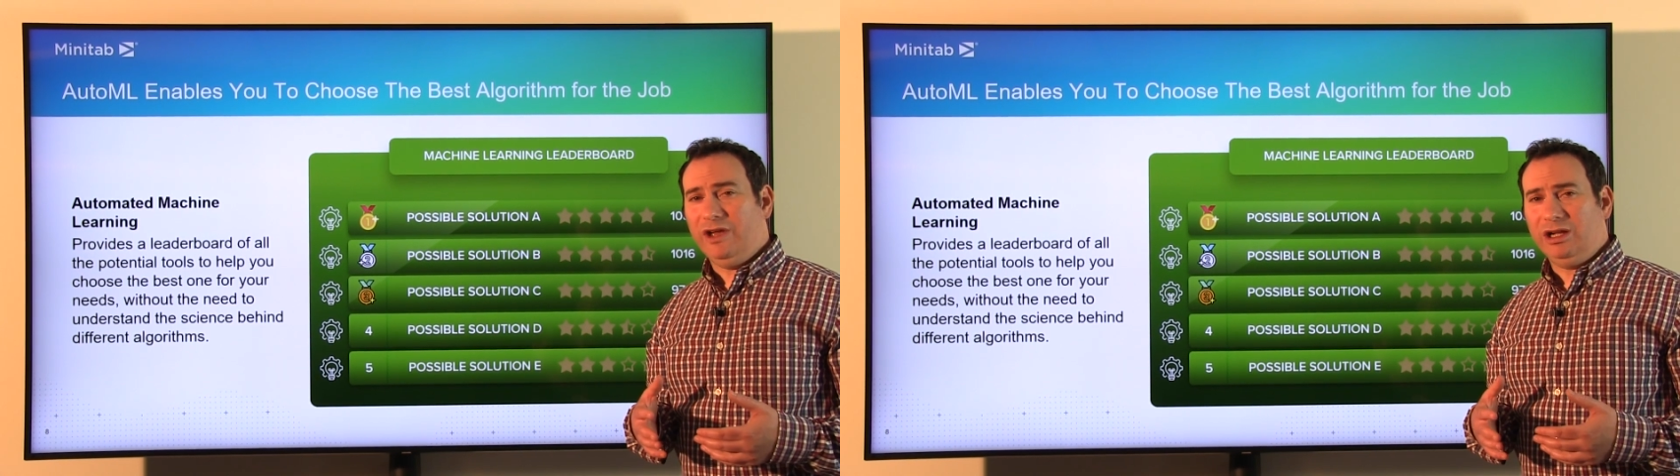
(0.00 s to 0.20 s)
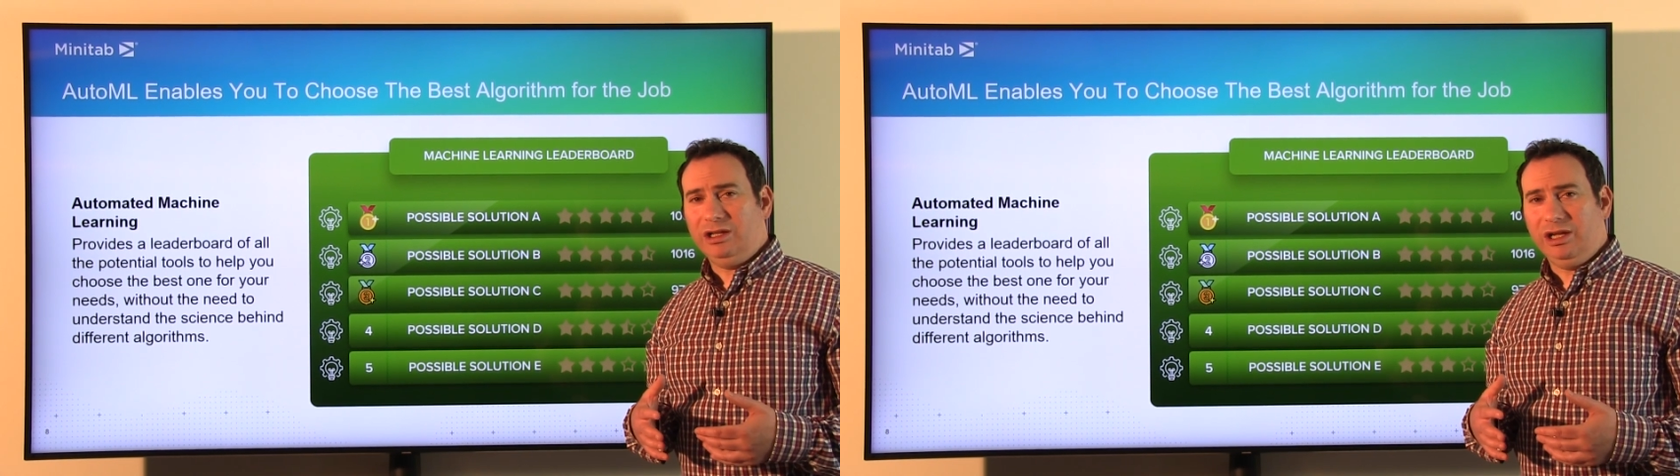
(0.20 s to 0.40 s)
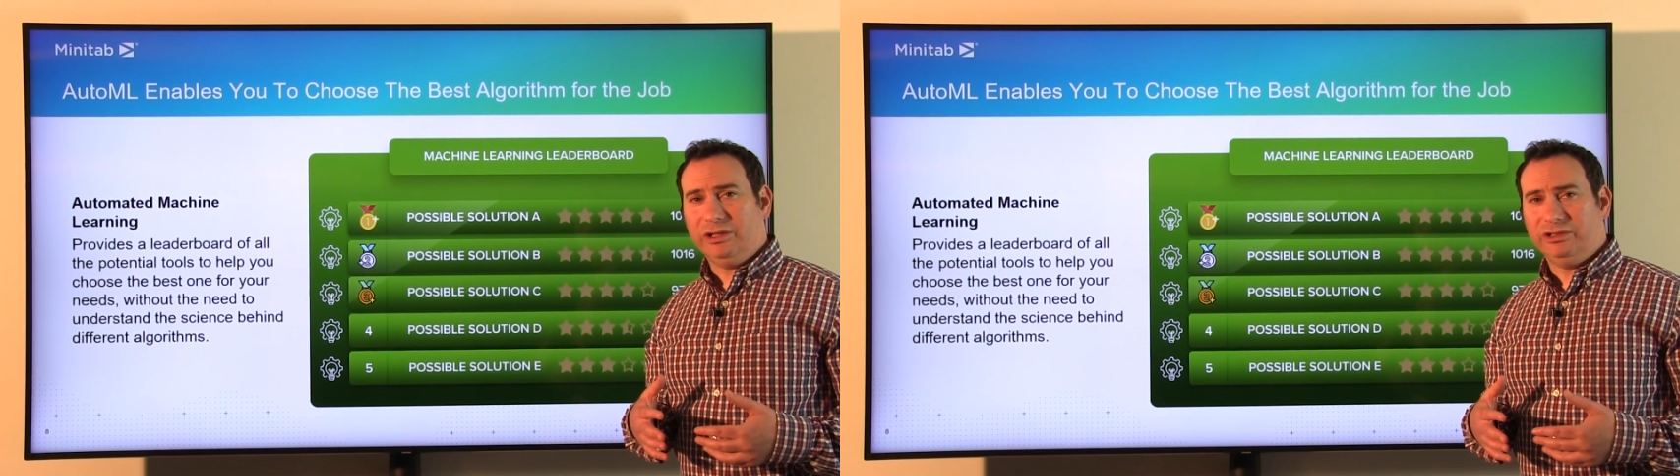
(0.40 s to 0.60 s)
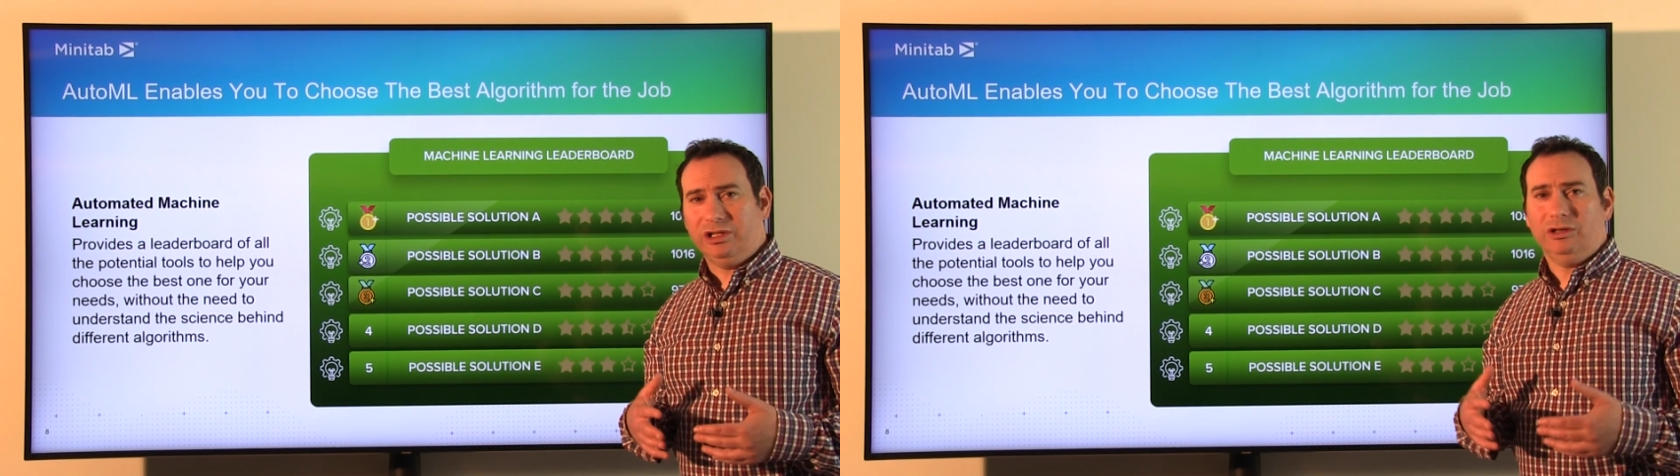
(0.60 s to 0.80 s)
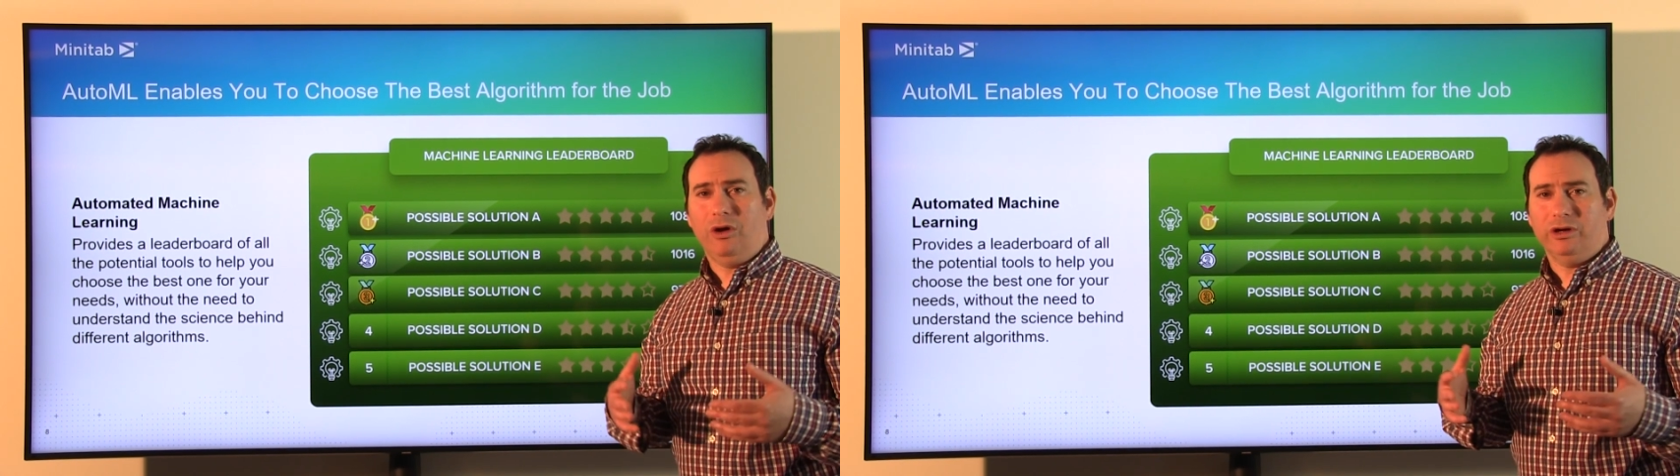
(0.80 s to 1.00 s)
analytics is
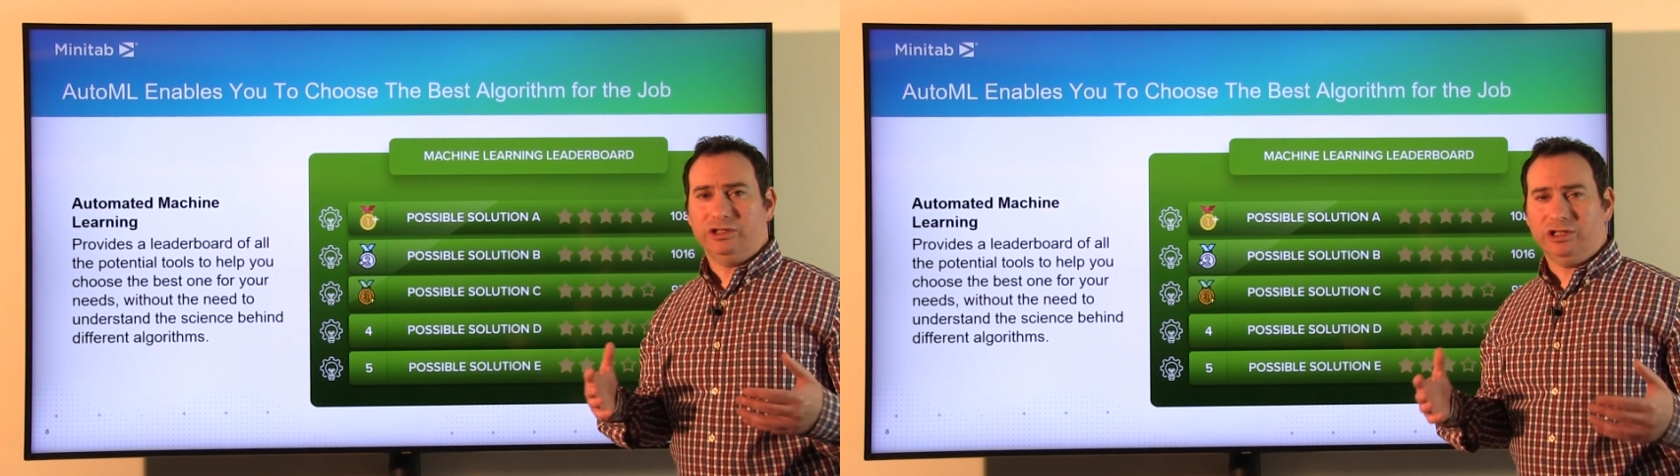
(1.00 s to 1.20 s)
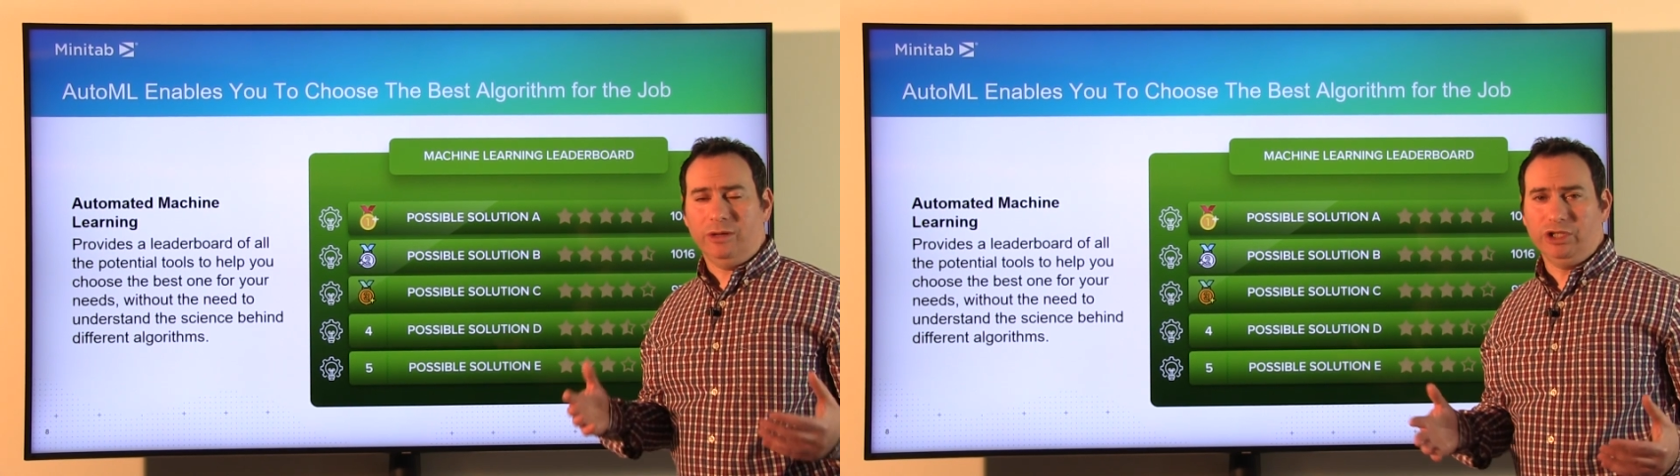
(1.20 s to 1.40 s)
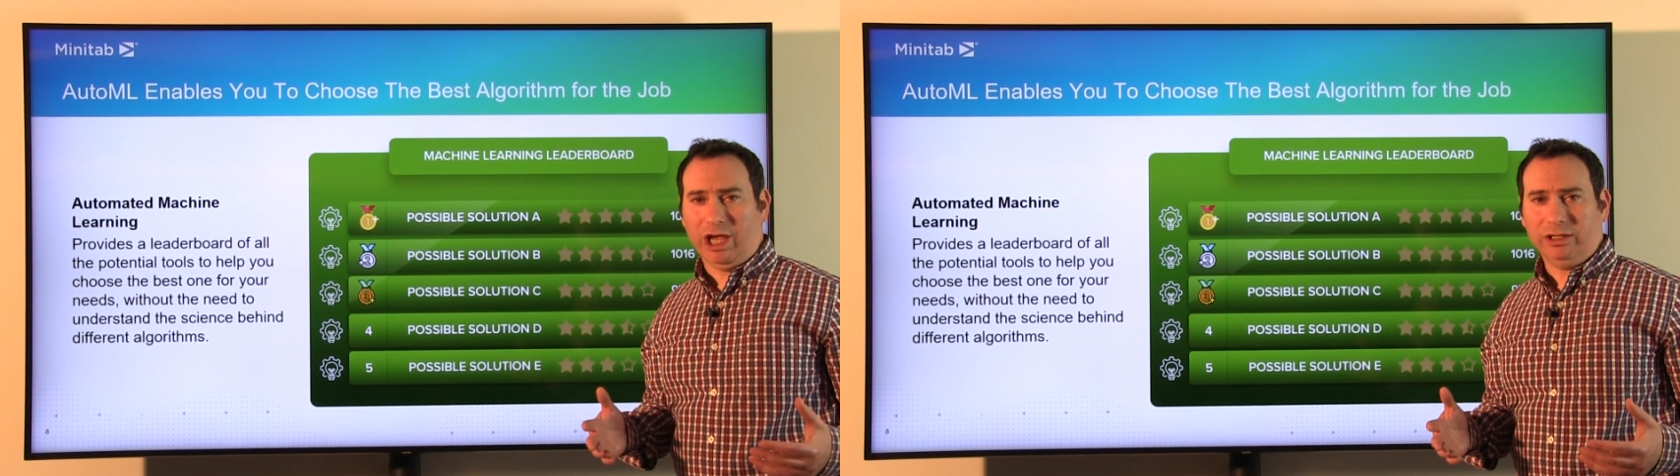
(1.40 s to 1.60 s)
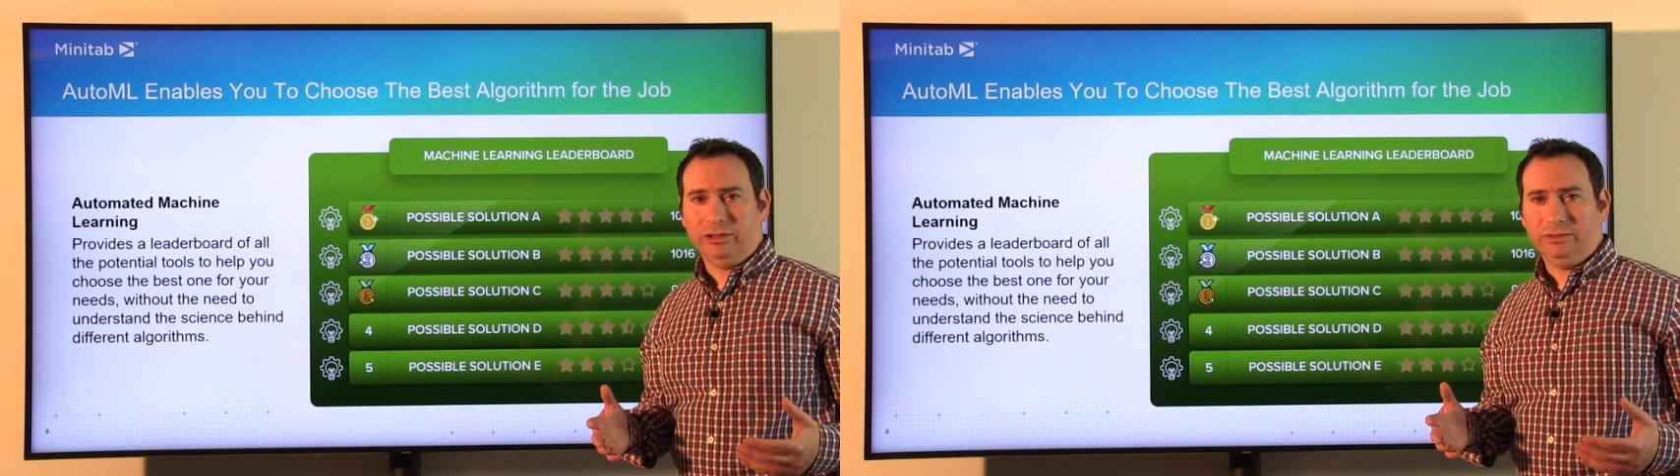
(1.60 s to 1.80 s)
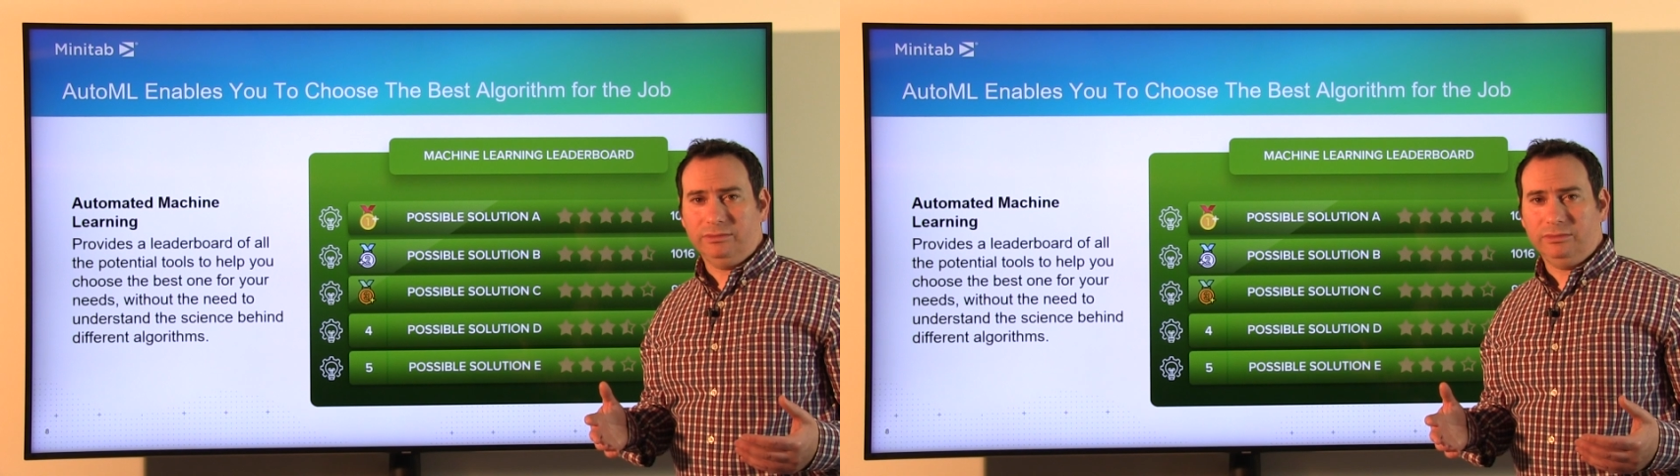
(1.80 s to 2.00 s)
a large subject,